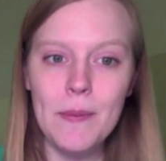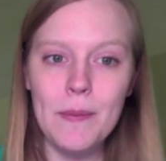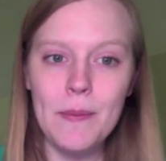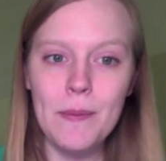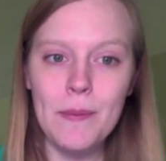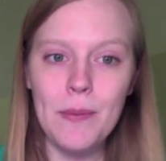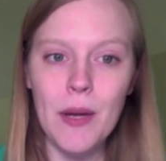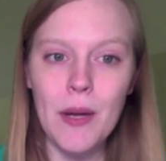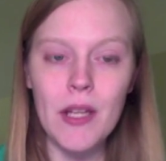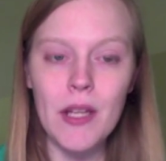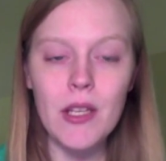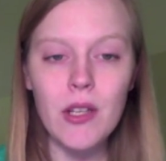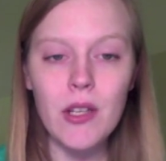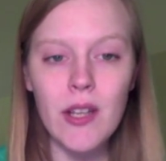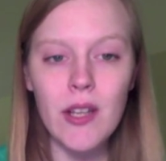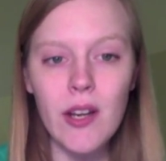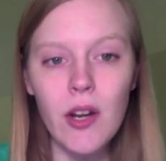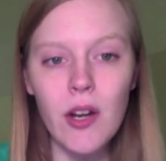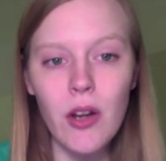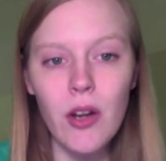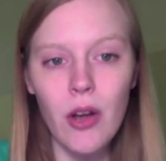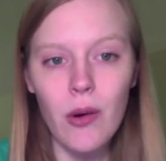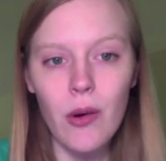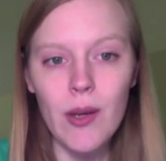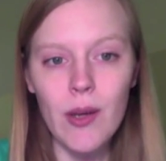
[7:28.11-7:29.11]
But you need to
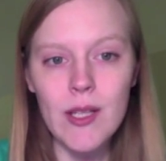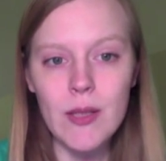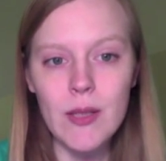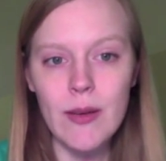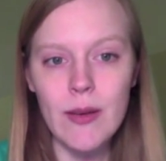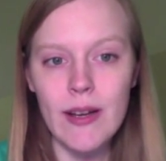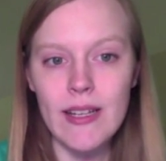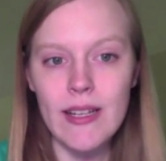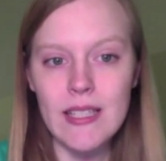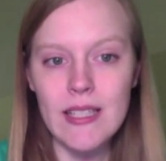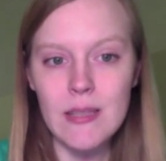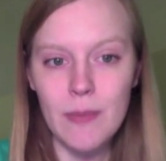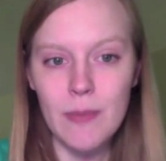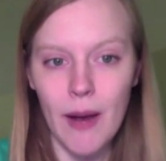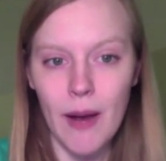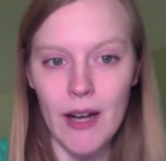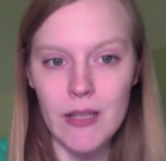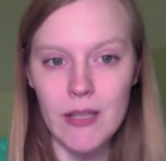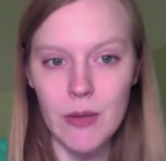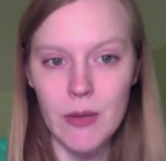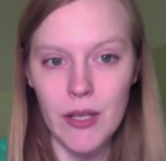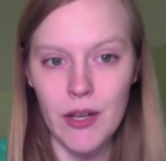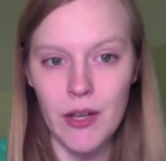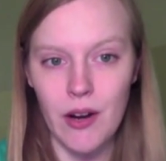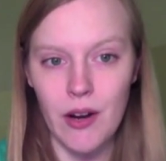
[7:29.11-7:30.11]
know what to expect
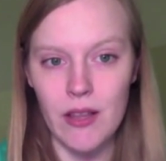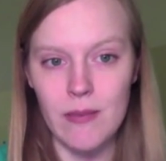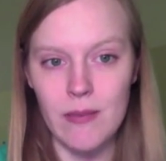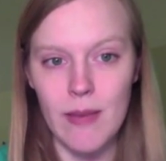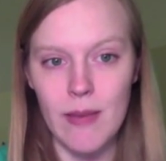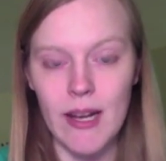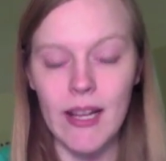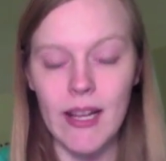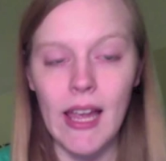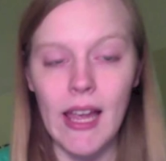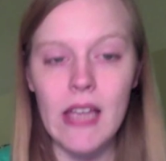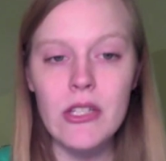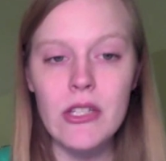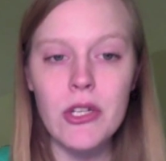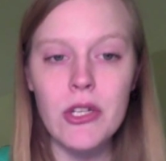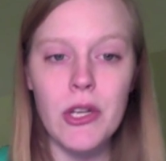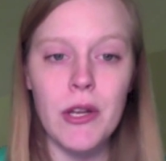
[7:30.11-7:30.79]
when you're on the medication.